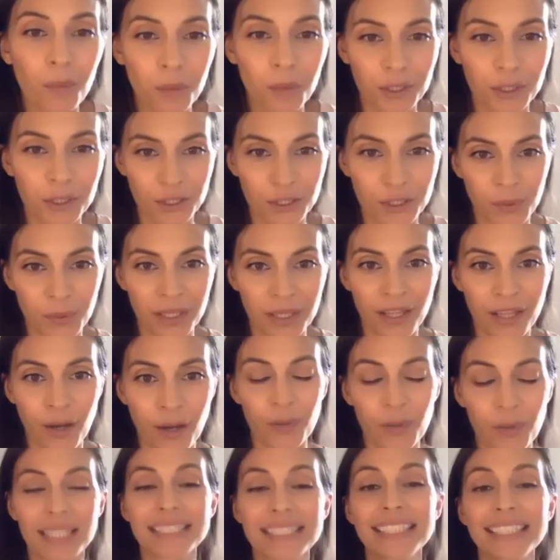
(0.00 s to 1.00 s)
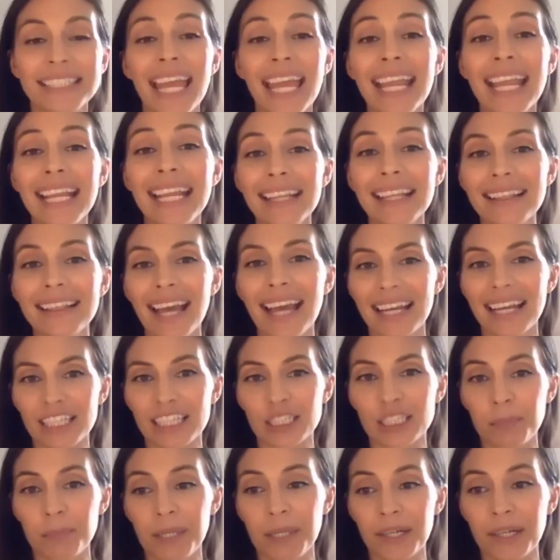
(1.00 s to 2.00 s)
we're doing, though, is taking that
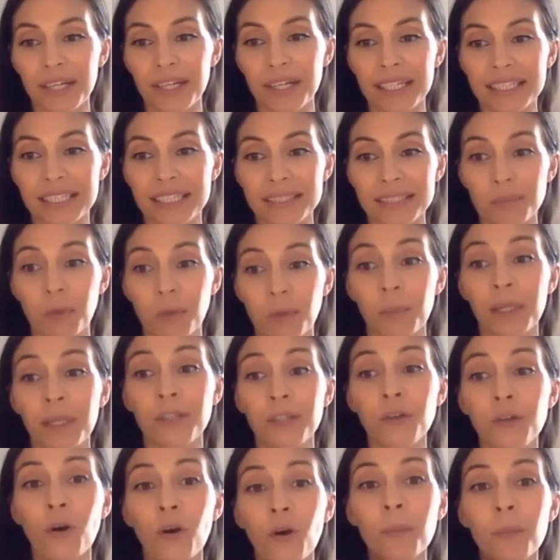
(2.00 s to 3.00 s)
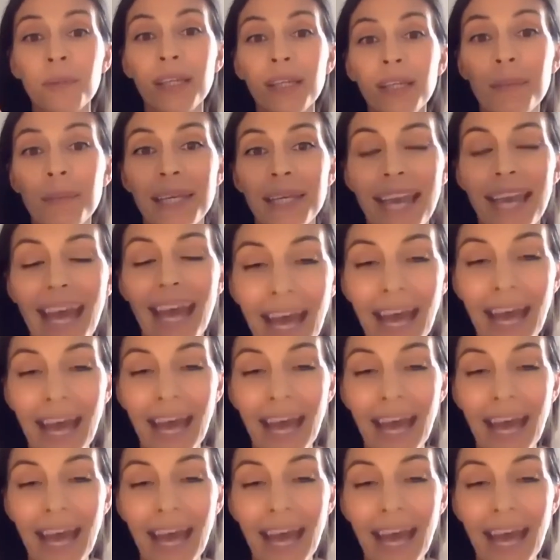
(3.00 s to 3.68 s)
experience where we'd normally be